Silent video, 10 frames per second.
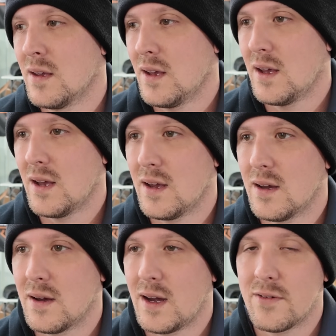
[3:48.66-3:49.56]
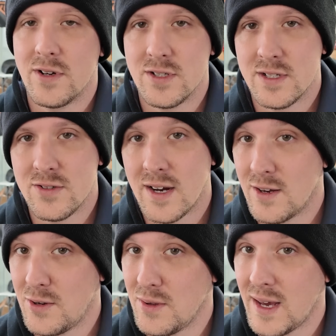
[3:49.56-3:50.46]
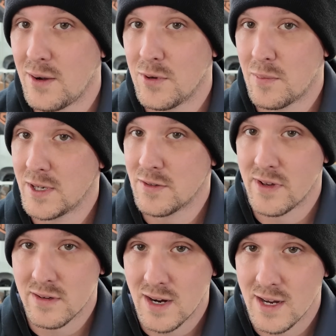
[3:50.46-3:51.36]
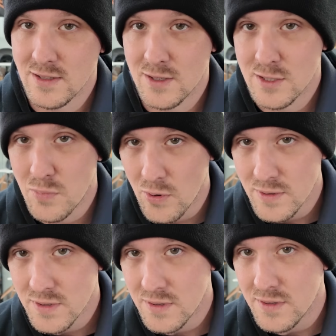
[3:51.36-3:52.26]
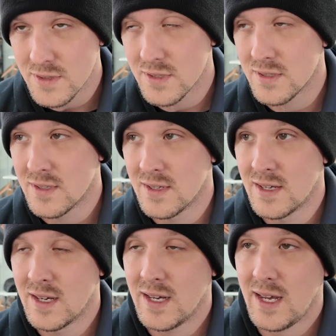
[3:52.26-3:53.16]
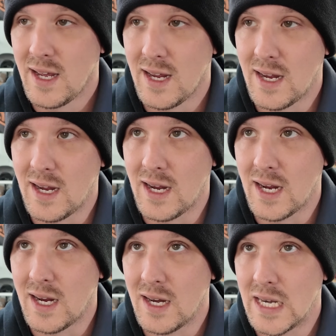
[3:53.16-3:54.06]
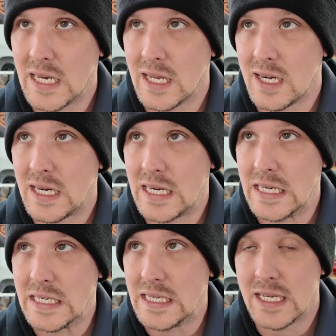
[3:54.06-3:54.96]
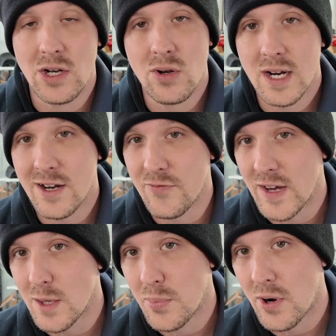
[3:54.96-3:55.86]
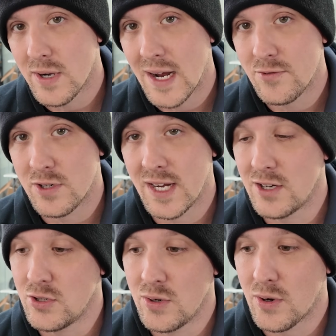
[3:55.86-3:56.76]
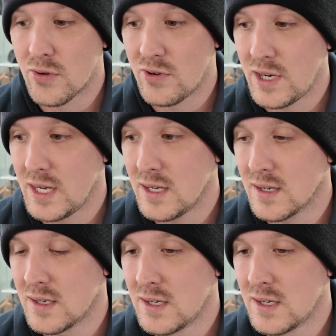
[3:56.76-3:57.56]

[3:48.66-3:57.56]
I originally tried to do that with a bunch of other guys on Sportsters, and it all kind of fell apart after day 2 or 3,